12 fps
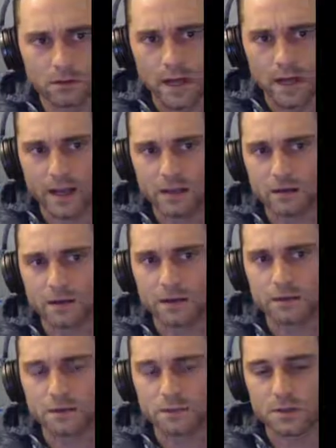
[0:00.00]
I kind of like
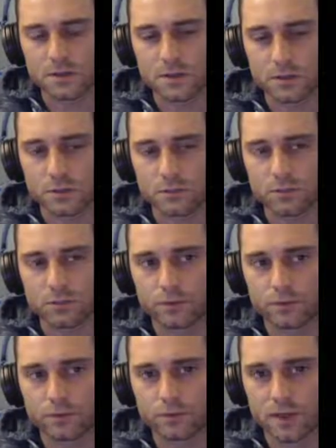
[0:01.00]
that Shark Scope
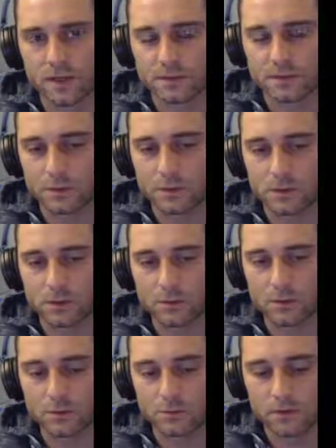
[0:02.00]
blocks everyone on
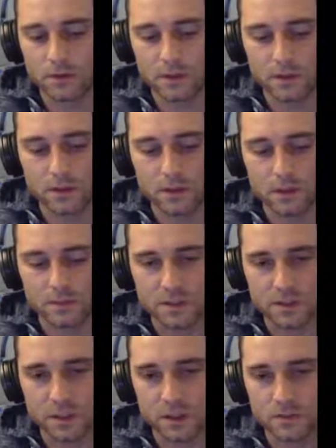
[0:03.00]
global. I think it keeps the
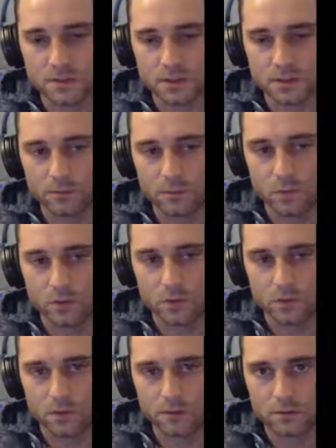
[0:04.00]
games like
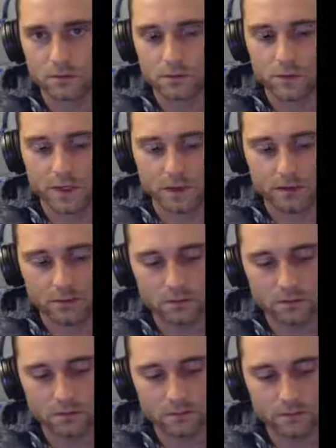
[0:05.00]
more rec
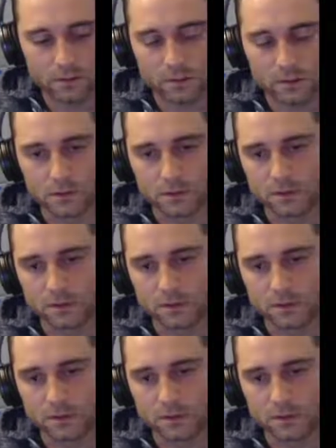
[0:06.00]
friendly.